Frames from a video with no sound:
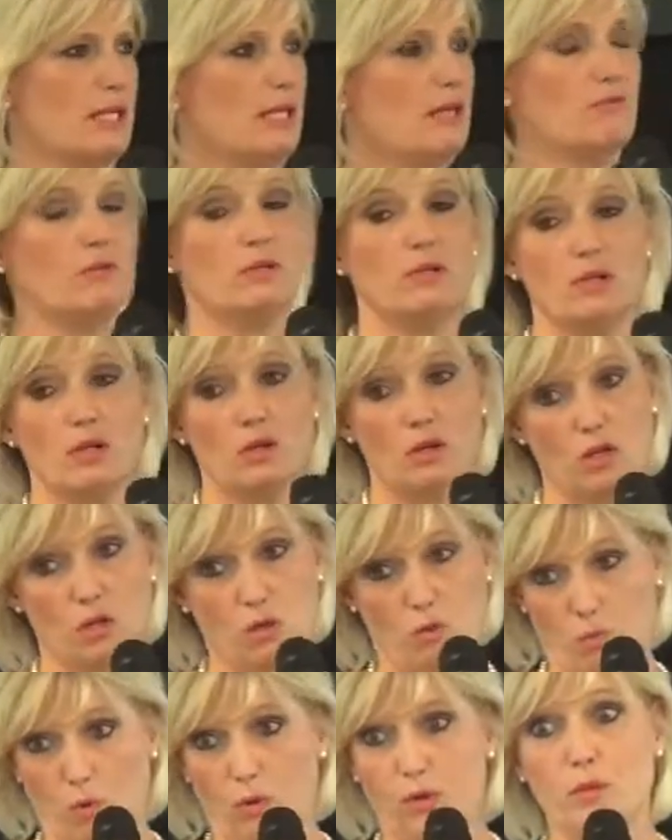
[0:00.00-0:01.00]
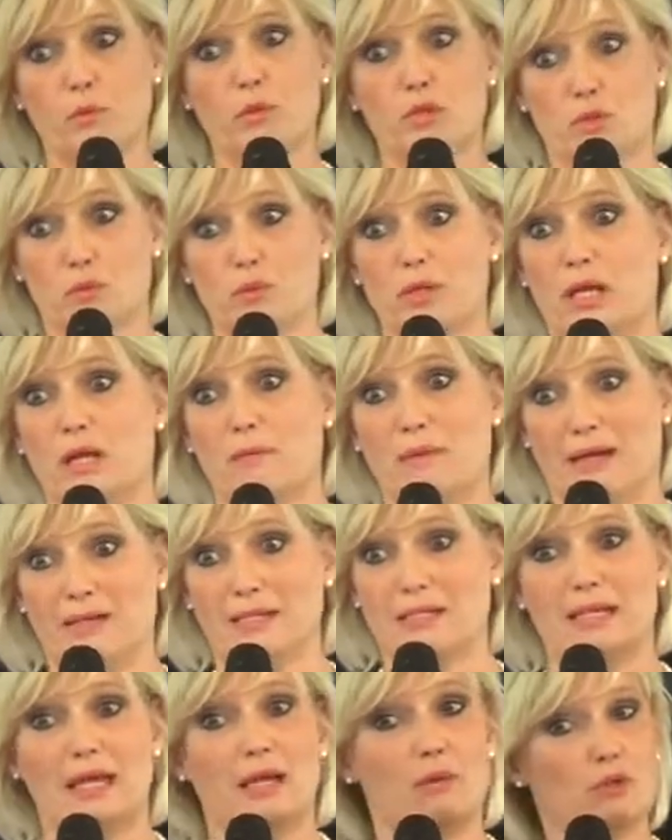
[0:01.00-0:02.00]
Even what you were talking about
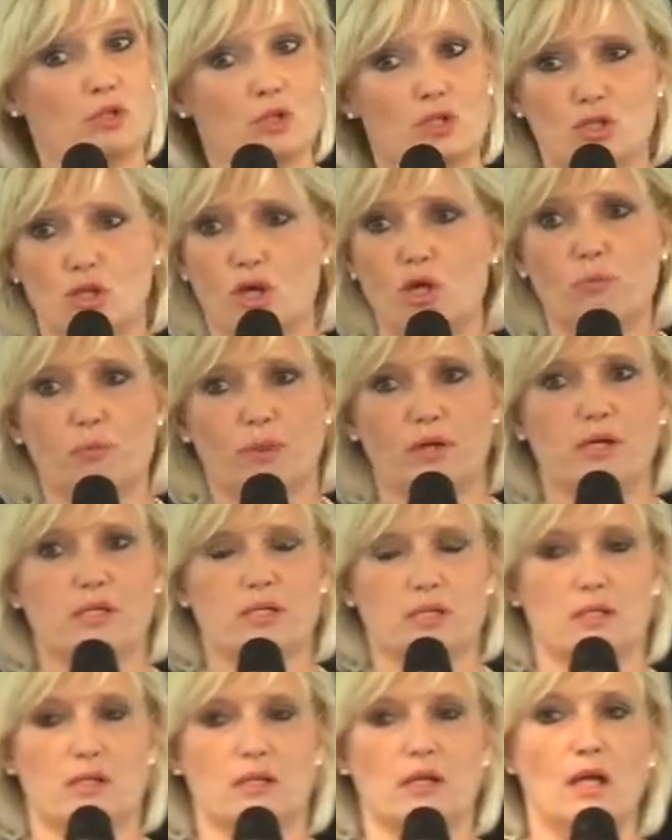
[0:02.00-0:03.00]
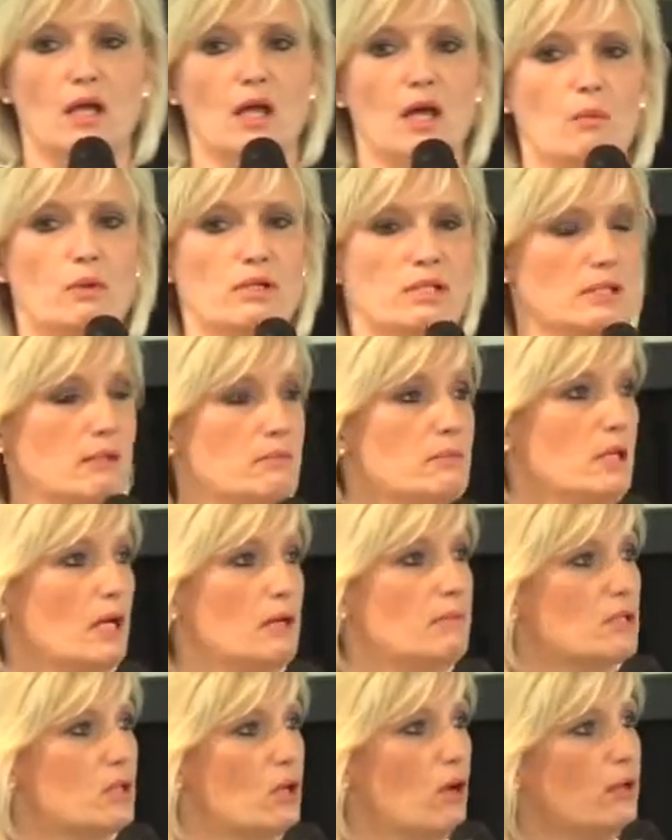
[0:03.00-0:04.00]
today was so pertinent, where
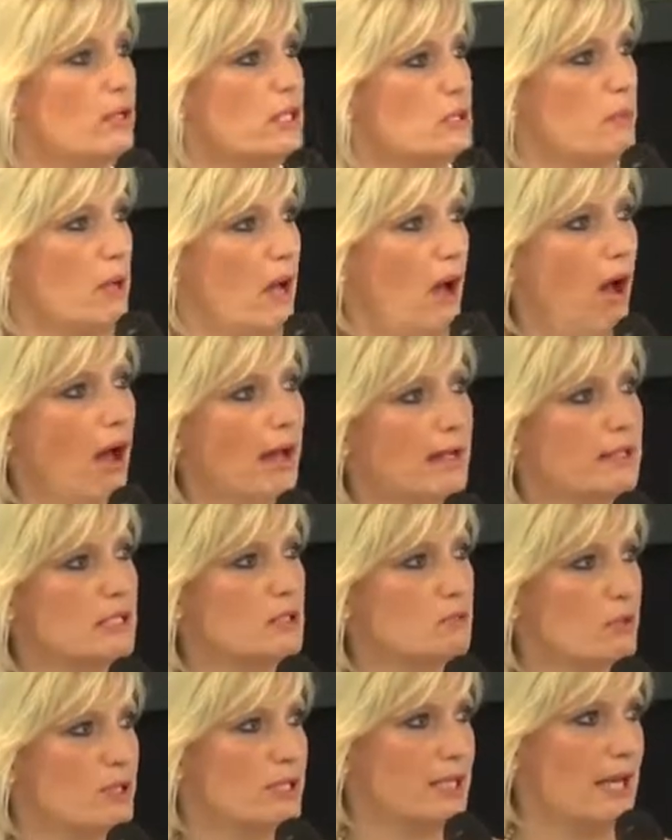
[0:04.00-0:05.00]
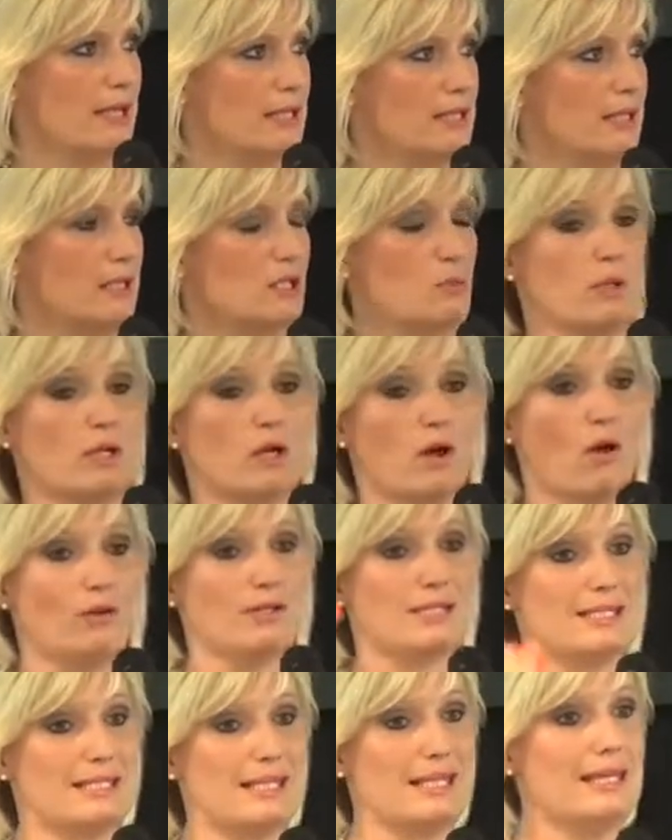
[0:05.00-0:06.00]
sometimes God is behind us, protecting us. We
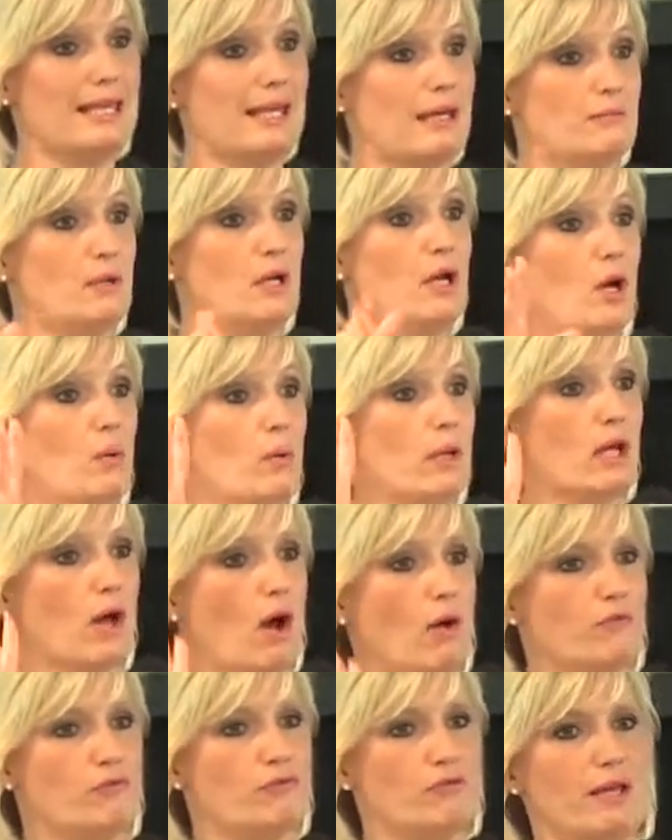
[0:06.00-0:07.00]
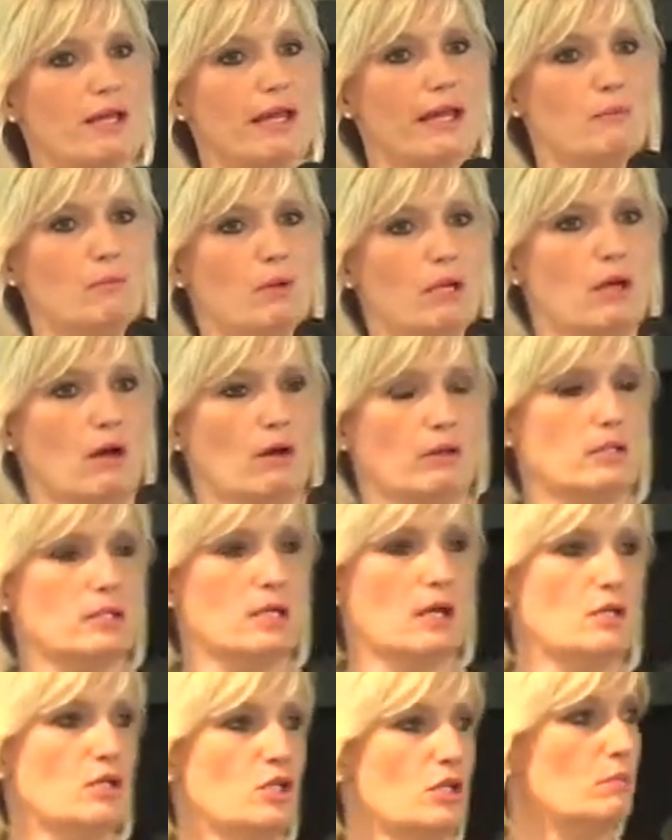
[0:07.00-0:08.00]
can't see him, we can't feel him, we can't
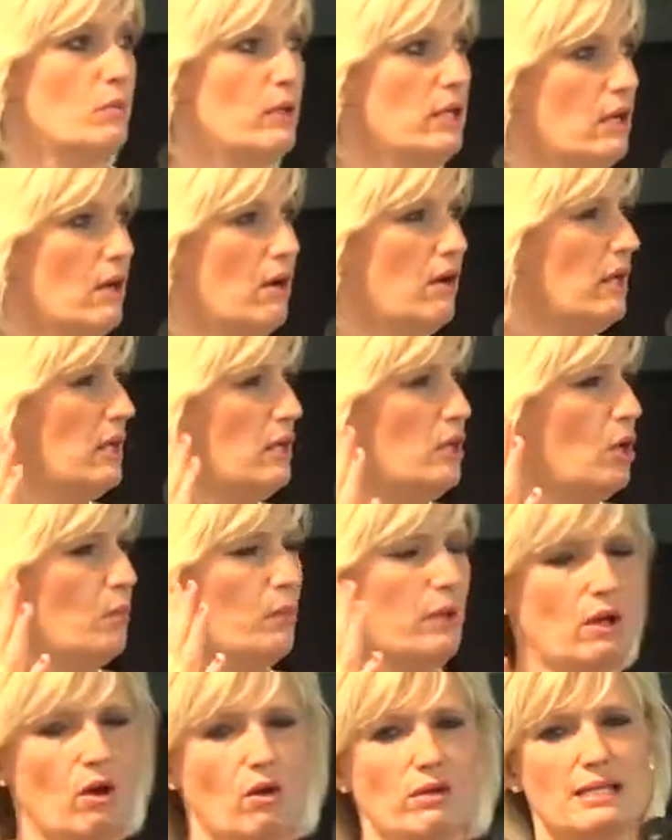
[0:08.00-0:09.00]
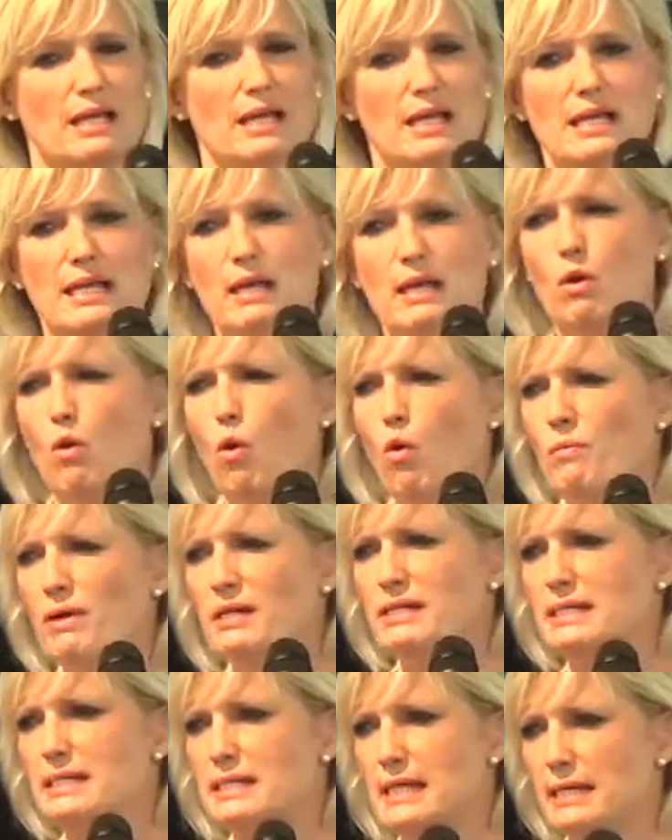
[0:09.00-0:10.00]
touch him, we can't
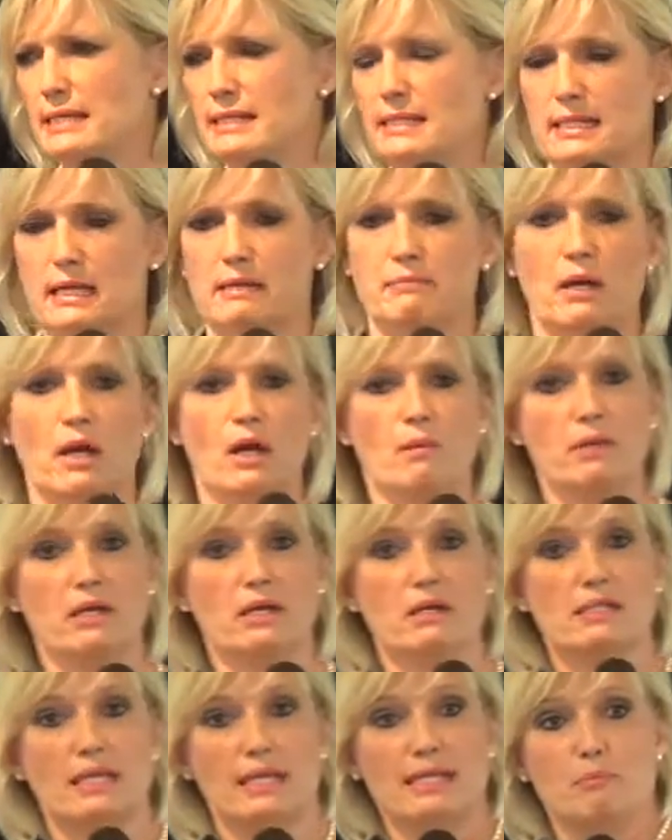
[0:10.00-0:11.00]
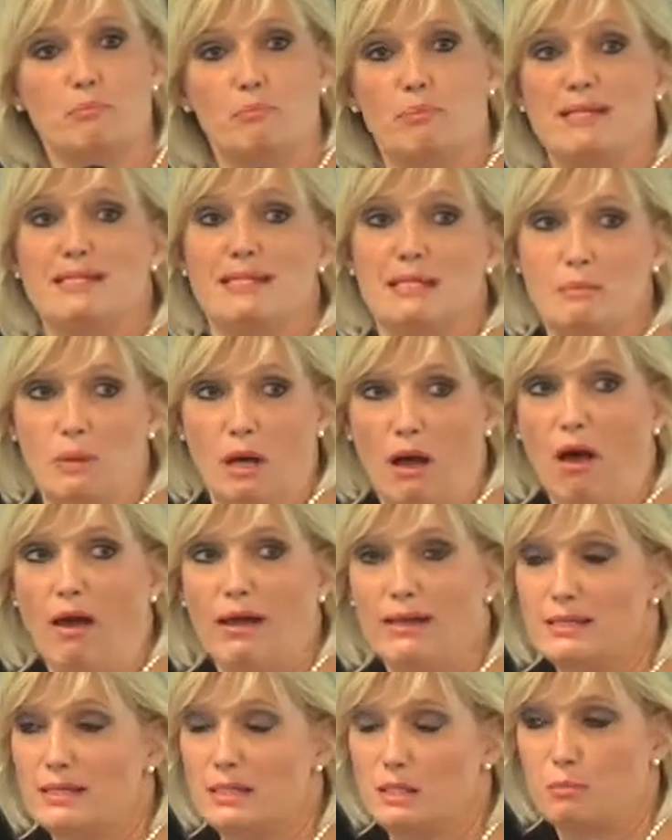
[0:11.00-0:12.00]
almost sense him because he's busy
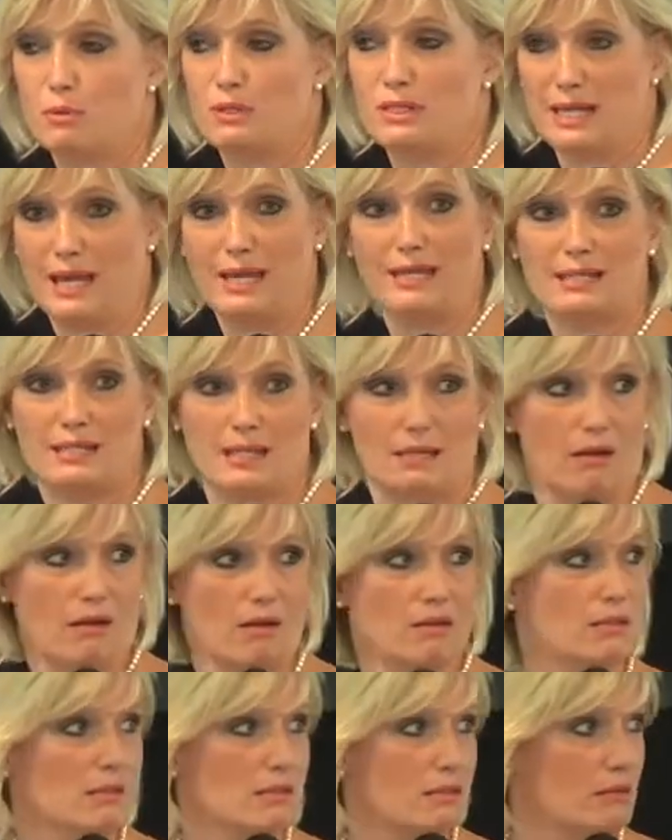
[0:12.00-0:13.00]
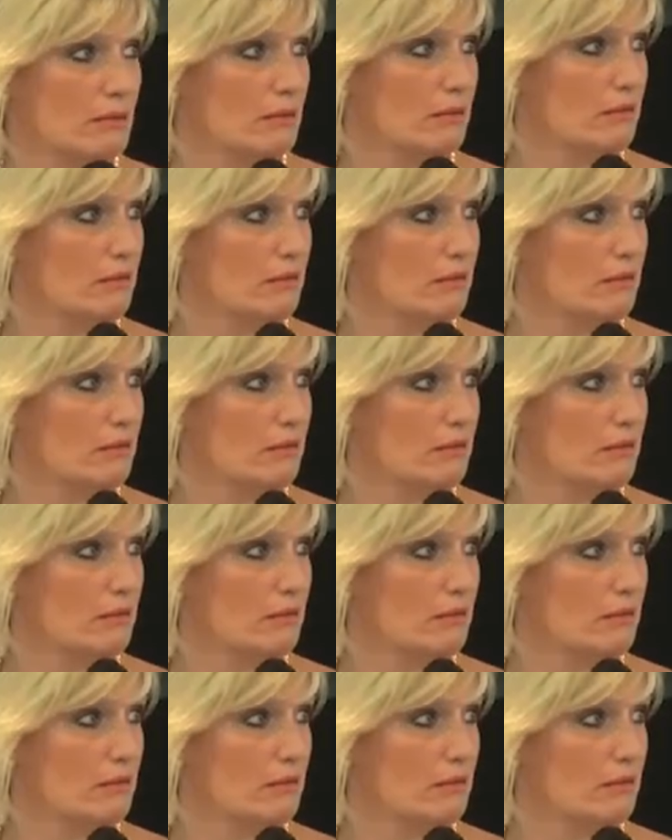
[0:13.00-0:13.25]
behind us, protecting us.